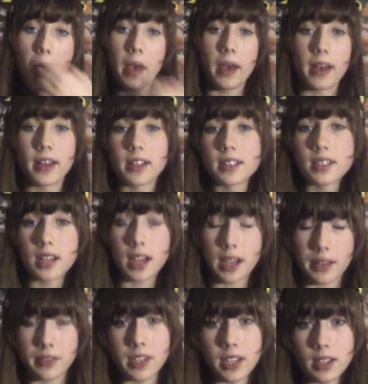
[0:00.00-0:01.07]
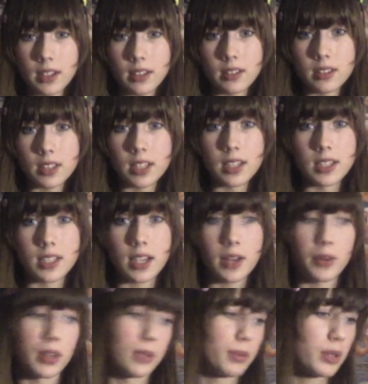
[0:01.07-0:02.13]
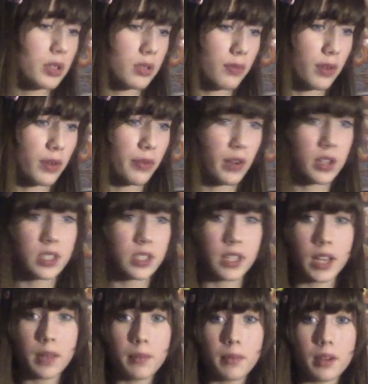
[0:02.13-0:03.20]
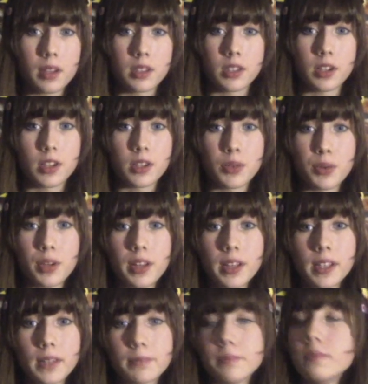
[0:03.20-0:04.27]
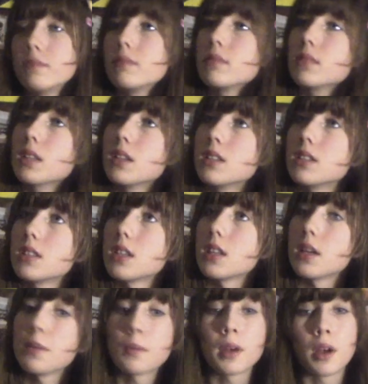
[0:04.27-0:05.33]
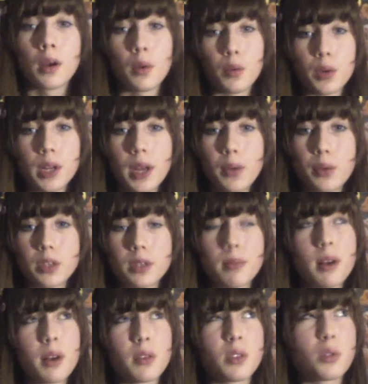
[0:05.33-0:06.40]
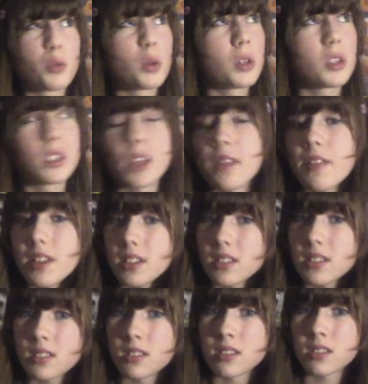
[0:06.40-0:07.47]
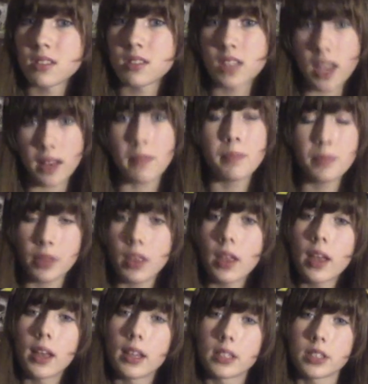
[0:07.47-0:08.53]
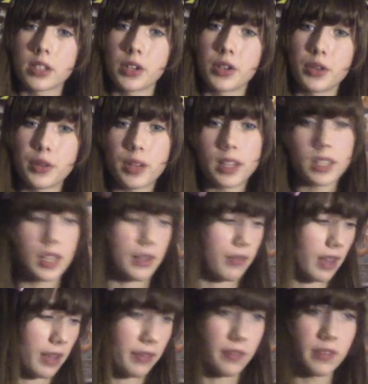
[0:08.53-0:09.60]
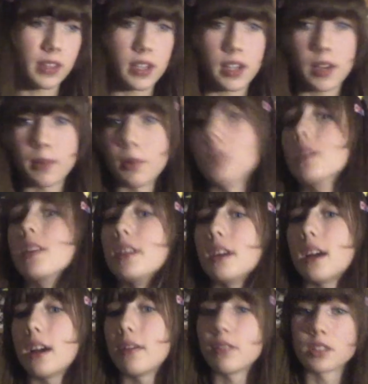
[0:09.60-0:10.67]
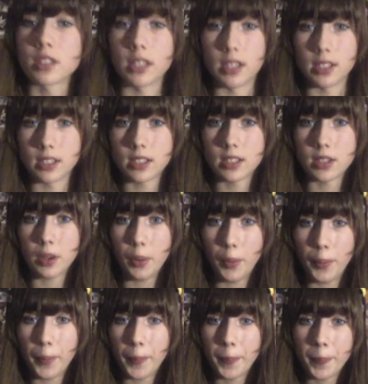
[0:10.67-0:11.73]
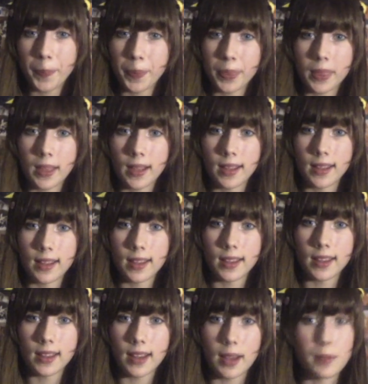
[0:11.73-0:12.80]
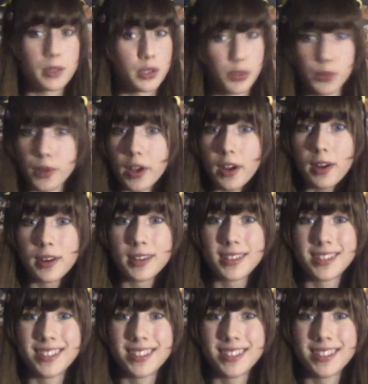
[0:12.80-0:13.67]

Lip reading: And I've done since I read the books for the first time. I started reading them when I was about, what, 7? Yeah. So, and I've loved Harry Potter ever since, so I'm a true nerd.